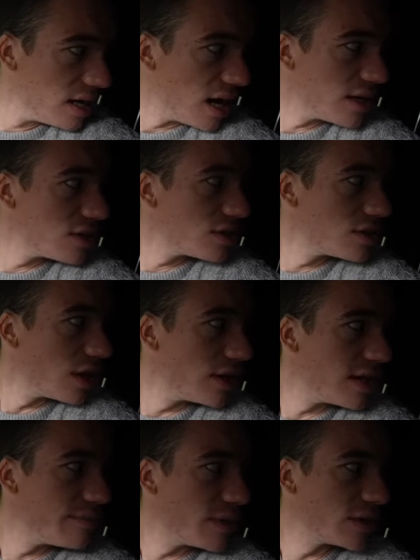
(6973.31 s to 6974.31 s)
I just don't
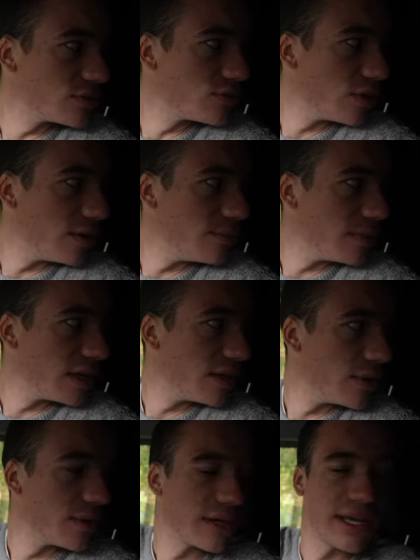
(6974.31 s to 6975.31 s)
have much room and I
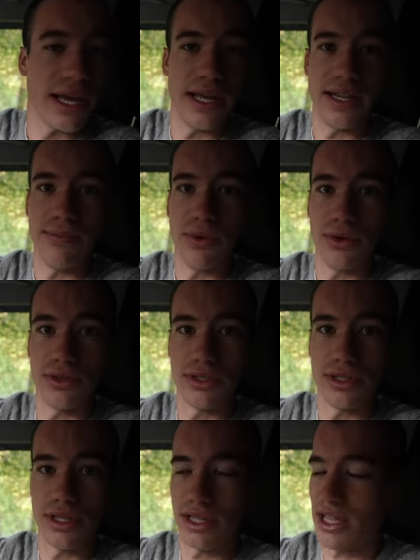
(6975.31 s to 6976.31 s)
don't want to get any more
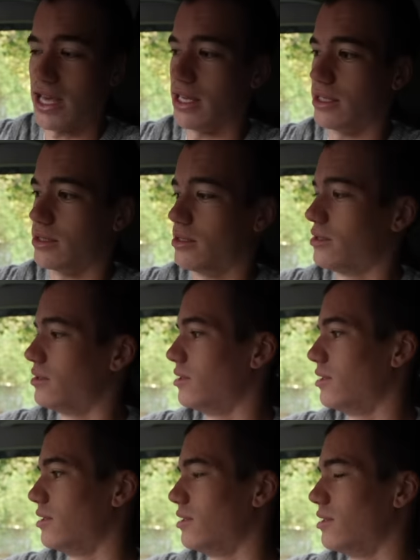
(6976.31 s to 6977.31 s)
things
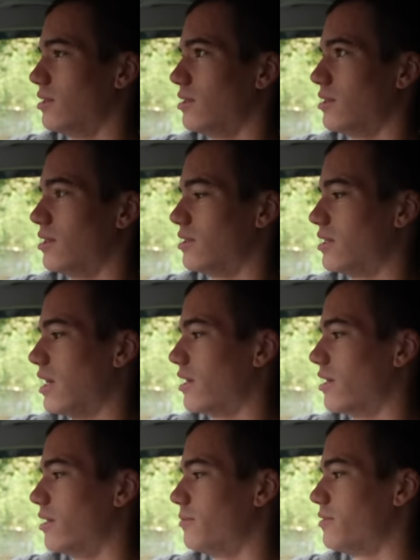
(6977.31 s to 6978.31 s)
that
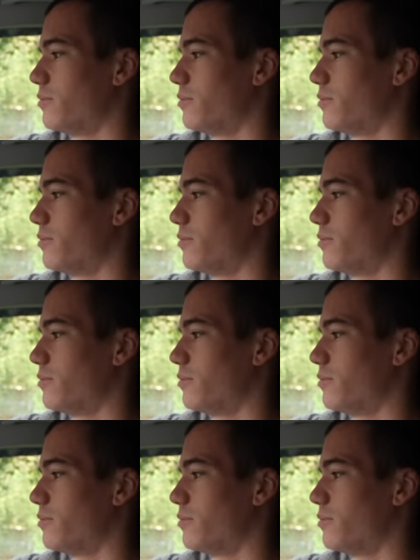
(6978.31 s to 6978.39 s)
take up